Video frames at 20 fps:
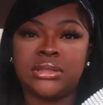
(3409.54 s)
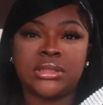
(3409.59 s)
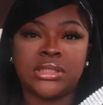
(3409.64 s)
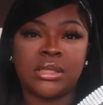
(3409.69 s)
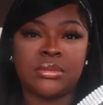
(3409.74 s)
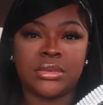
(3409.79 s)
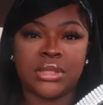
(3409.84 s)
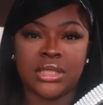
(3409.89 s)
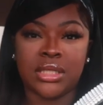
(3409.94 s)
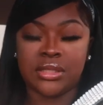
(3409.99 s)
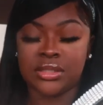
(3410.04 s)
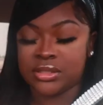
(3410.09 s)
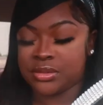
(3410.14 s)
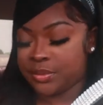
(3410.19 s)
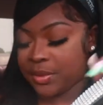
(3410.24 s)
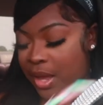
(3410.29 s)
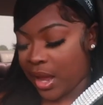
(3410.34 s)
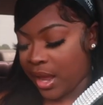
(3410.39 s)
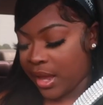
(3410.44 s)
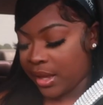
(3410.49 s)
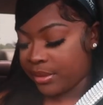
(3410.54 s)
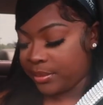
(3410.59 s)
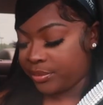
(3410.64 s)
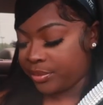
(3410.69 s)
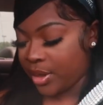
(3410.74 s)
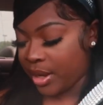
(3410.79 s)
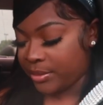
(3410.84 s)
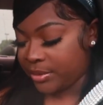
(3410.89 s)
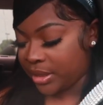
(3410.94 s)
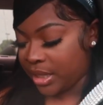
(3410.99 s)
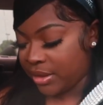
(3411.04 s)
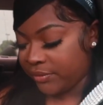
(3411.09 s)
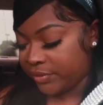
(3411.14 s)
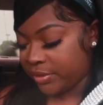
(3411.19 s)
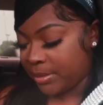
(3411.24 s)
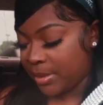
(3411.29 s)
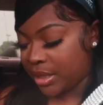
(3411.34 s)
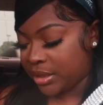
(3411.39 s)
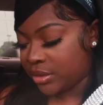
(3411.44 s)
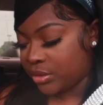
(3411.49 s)
Something else, but I probably have it
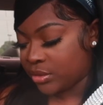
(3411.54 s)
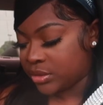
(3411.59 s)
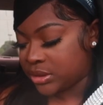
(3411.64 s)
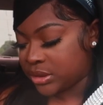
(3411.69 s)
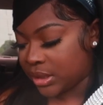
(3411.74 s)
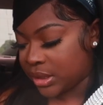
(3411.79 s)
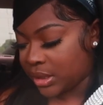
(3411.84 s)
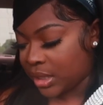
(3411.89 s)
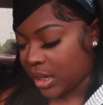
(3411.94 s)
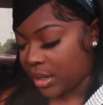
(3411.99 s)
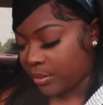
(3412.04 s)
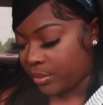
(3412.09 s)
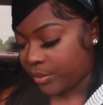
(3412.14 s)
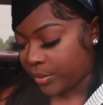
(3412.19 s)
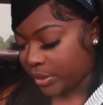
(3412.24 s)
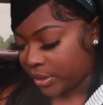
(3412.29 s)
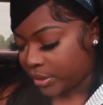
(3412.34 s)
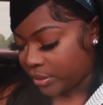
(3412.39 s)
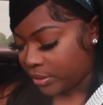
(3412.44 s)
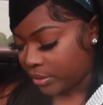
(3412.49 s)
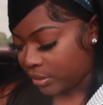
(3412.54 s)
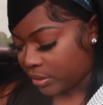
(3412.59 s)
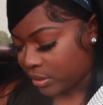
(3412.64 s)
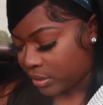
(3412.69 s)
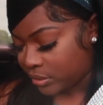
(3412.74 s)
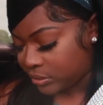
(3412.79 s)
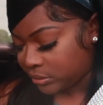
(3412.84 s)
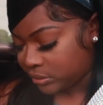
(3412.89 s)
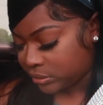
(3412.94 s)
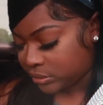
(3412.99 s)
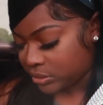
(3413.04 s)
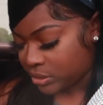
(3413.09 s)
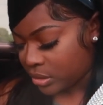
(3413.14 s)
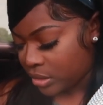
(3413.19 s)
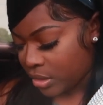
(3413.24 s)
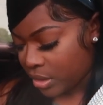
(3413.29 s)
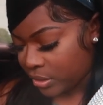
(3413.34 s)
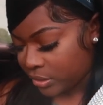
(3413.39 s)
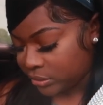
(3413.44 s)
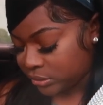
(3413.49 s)
in my notes and I will
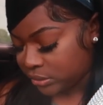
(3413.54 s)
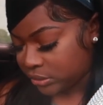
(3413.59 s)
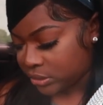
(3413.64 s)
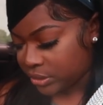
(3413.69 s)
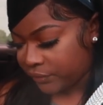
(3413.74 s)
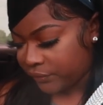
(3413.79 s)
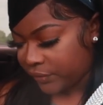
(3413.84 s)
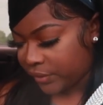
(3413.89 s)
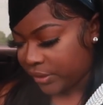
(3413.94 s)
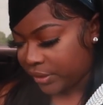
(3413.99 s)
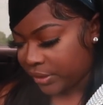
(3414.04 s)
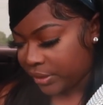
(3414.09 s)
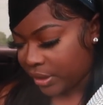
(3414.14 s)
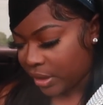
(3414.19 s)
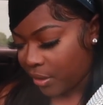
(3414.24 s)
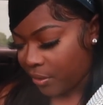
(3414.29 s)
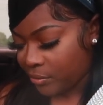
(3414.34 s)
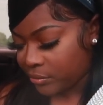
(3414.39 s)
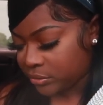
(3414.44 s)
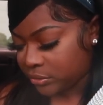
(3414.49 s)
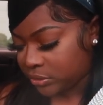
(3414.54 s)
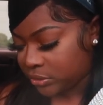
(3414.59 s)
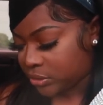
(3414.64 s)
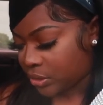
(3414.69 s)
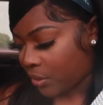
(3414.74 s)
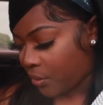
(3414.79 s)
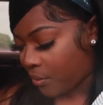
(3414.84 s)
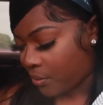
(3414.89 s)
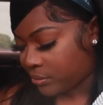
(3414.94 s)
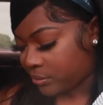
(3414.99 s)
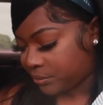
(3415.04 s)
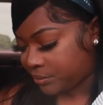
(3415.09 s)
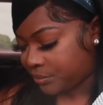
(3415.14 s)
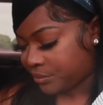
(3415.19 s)
figure it out. So,